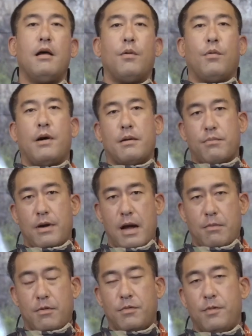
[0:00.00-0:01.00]
one
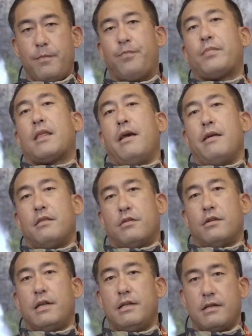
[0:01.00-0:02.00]
probable, and 30